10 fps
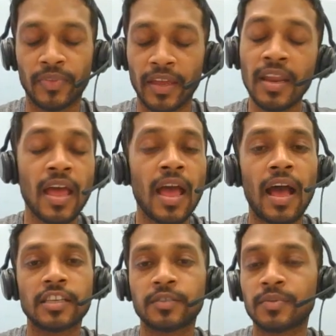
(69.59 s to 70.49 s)
Then
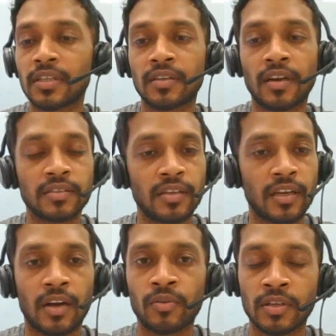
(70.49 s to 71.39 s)
as per the international
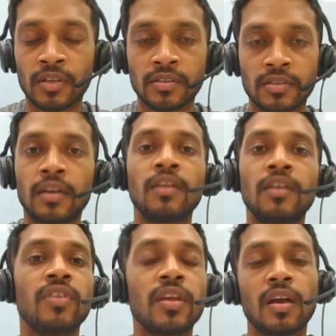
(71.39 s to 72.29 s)
accounting standard,
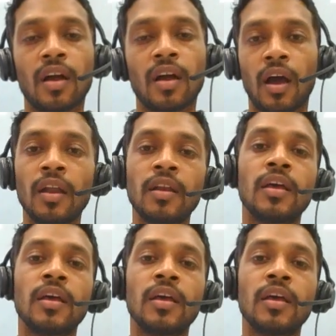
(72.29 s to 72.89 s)
we can't